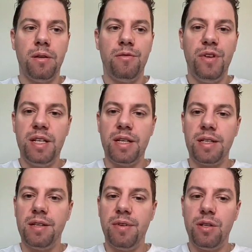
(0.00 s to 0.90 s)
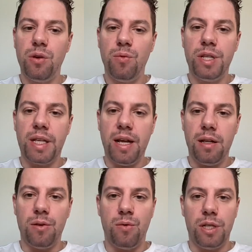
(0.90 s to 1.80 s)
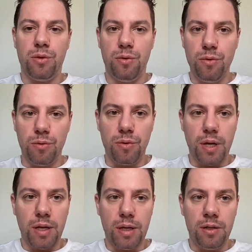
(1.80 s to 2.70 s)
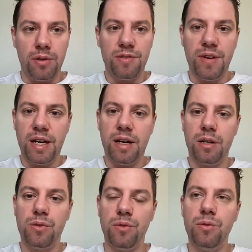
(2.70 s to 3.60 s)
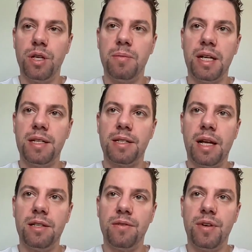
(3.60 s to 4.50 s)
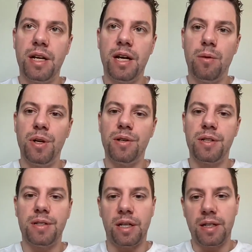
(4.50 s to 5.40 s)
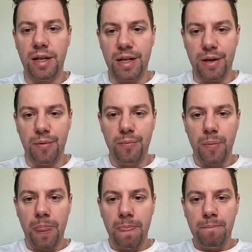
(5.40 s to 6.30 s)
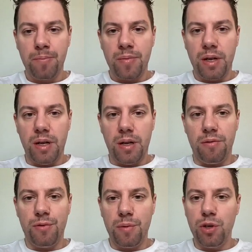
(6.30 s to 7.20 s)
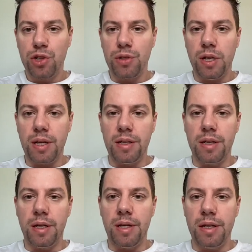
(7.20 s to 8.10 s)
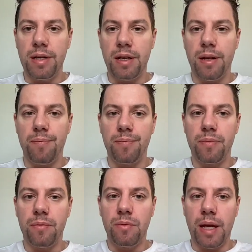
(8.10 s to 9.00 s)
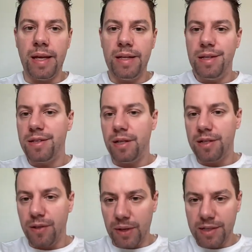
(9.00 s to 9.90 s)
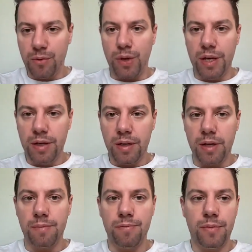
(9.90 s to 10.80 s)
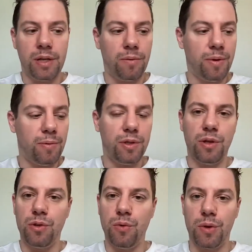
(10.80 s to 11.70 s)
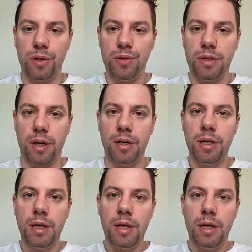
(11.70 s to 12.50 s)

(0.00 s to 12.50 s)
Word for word: fitness, even though we tell you what to do, you know, it's very hard to do it, but it's also very hard because it's not clear. Uh, for emotional eating, um, I get this at least once a week. Um, you know, people don't know where to start.